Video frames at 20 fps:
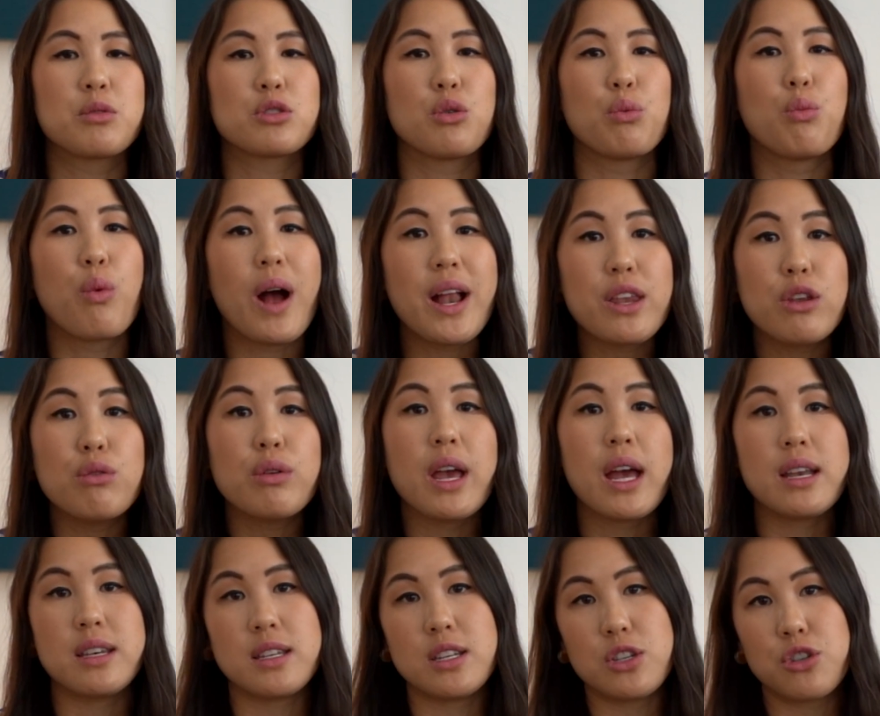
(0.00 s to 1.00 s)
So when you
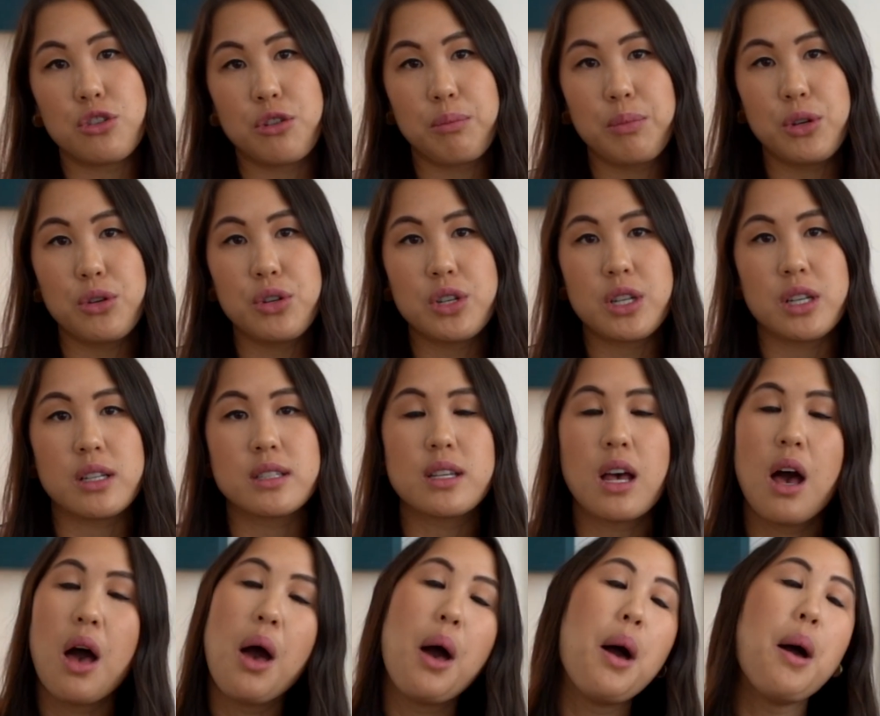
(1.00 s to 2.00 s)
get distributions,
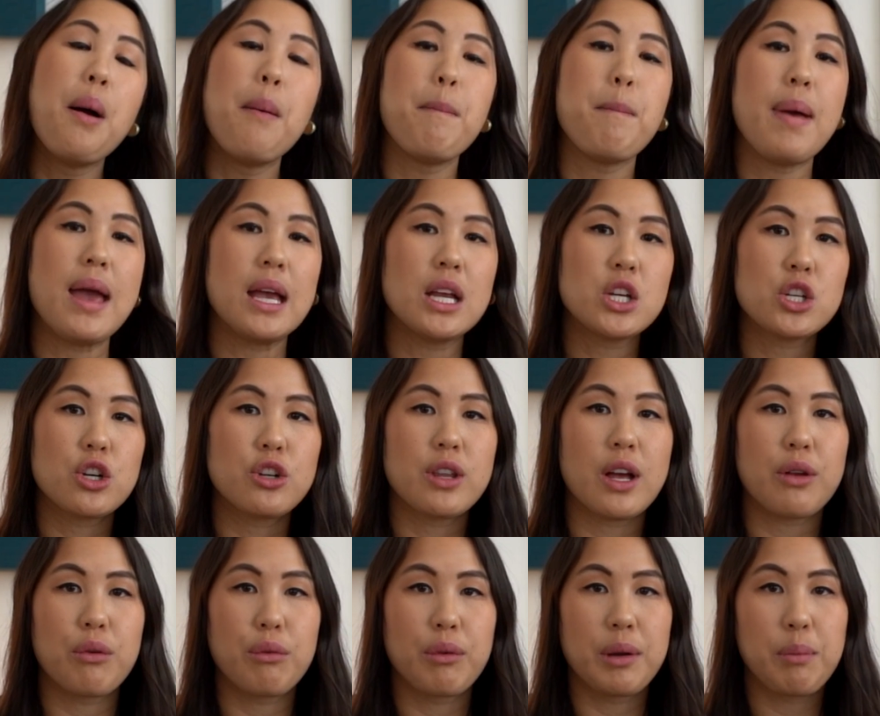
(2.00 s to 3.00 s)
make sure
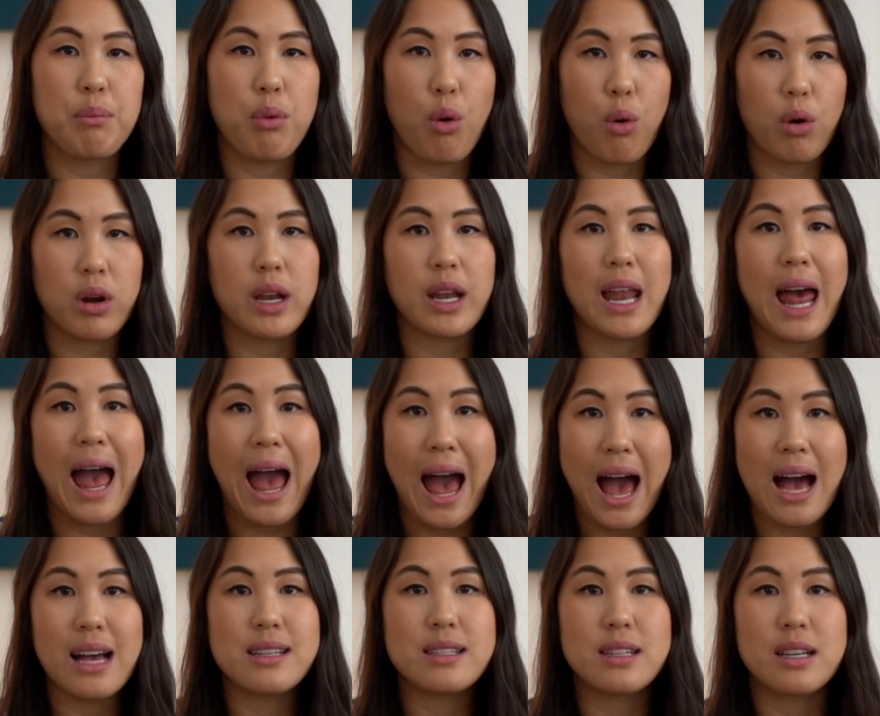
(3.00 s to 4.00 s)
that you report it
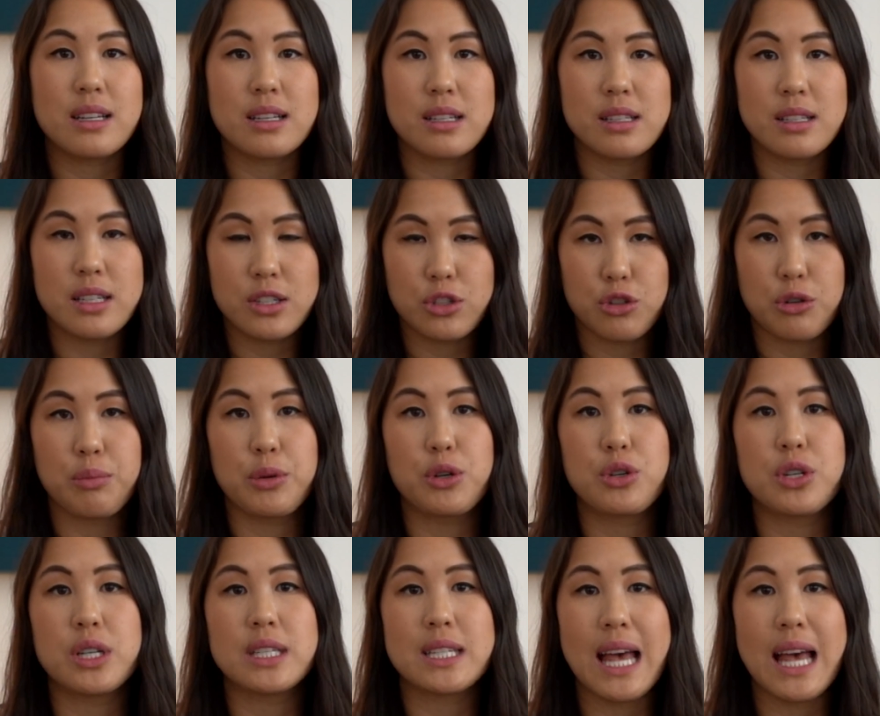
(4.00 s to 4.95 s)
as distributions,